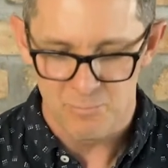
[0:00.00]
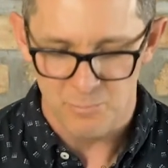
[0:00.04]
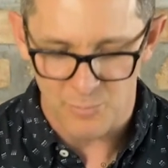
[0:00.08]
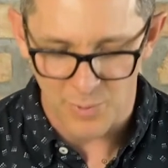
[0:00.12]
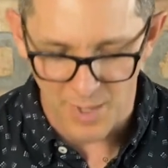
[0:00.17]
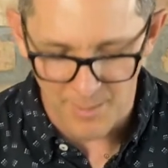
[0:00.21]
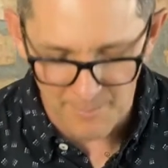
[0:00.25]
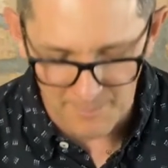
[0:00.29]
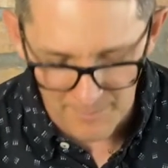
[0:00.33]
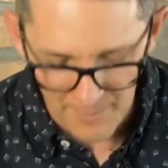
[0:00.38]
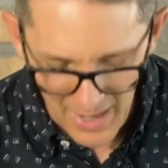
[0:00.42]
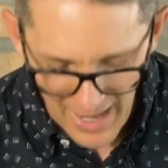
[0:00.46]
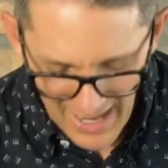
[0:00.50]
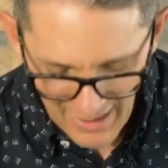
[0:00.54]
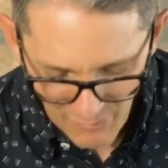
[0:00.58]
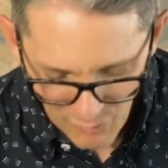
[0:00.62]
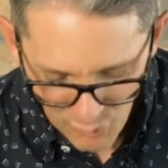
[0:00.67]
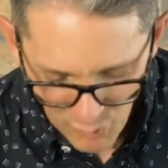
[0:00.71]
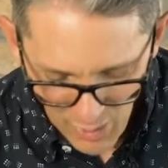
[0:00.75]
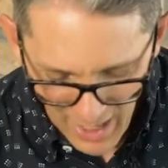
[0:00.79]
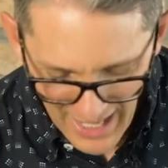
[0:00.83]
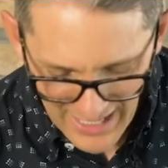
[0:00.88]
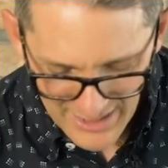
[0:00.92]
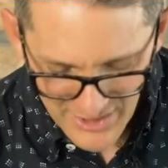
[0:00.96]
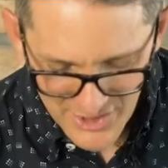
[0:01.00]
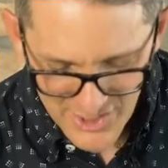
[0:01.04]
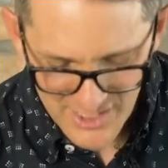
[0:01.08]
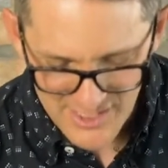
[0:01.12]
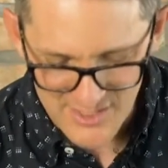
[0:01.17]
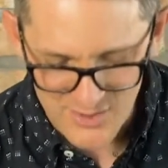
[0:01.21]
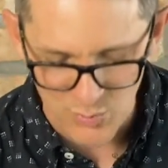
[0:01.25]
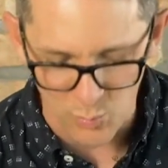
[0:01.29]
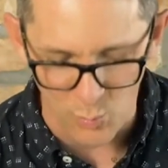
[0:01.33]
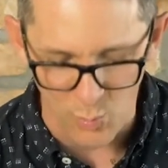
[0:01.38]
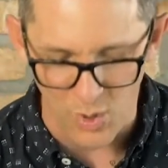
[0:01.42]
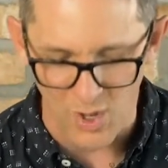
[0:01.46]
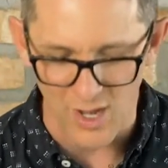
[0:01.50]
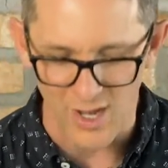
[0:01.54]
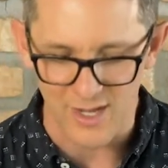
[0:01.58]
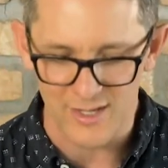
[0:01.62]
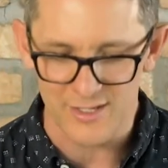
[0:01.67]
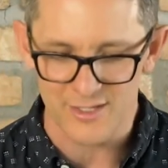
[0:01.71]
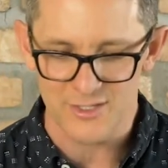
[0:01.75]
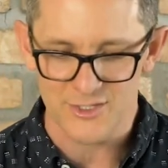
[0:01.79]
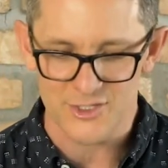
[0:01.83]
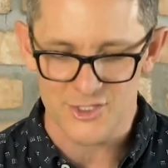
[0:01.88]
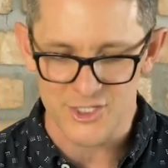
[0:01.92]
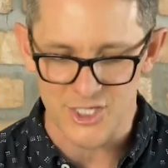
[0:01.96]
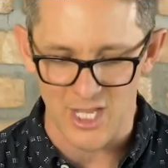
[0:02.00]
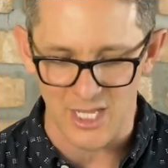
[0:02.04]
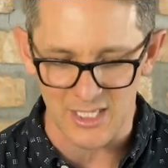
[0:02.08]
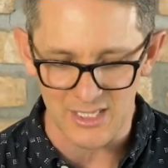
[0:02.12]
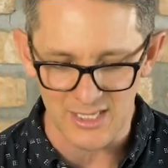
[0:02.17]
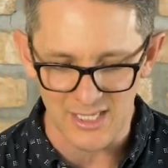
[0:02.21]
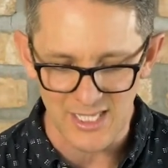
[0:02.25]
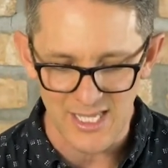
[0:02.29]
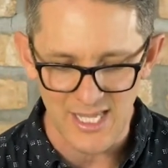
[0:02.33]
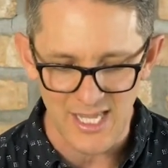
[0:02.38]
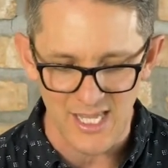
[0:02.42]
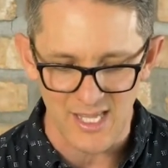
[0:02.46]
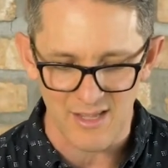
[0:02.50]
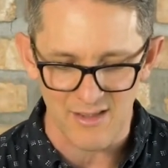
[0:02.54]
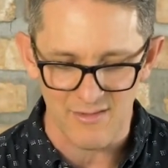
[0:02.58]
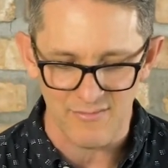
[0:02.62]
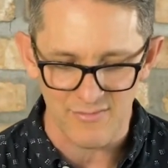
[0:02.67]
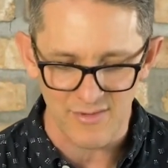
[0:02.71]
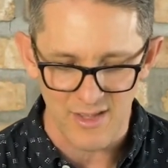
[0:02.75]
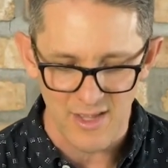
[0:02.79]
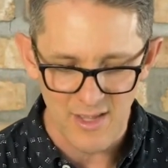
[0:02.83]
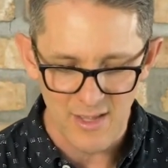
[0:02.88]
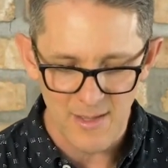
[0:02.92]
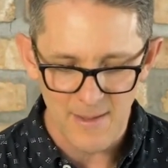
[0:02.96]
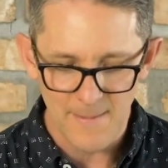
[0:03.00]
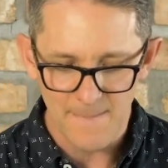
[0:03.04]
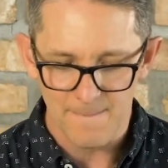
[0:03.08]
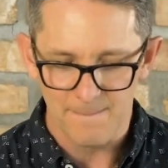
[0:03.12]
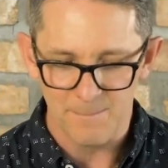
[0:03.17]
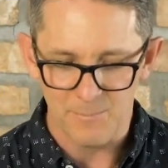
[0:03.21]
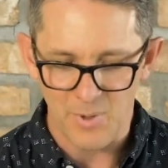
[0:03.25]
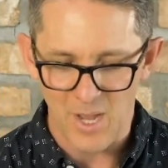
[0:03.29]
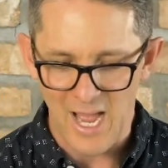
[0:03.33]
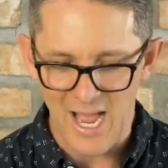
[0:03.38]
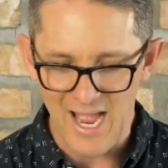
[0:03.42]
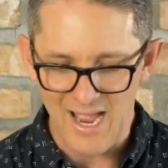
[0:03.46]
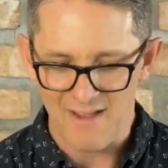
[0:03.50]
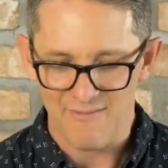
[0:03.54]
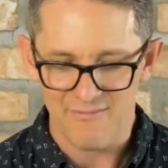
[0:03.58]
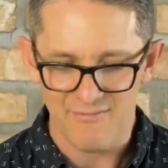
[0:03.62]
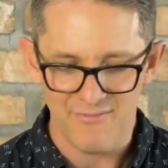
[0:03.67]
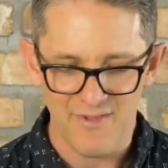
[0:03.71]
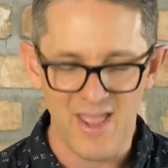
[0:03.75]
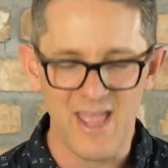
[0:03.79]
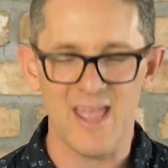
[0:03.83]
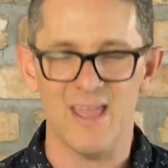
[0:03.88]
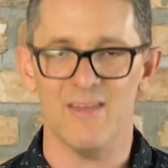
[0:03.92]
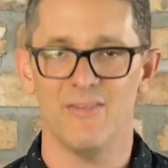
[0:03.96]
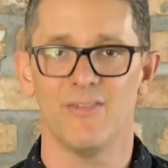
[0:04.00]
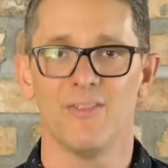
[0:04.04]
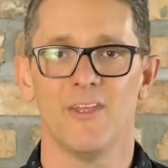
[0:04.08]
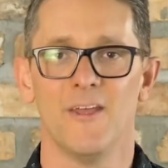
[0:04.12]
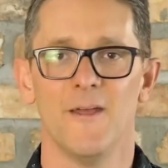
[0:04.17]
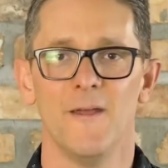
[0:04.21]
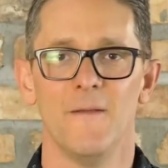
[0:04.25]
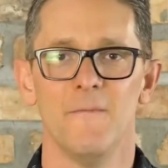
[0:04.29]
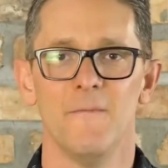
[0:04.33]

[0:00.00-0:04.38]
But my righteous one shall live by faith.